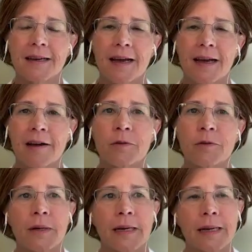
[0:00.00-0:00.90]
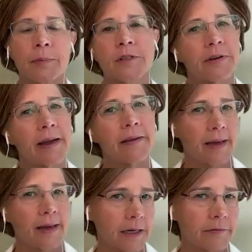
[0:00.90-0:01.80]
haven't been able to find
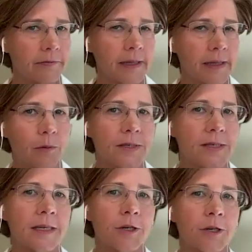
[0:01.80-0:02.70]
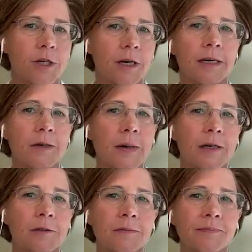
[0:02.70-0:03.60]
that kind of allowance that you're talking about?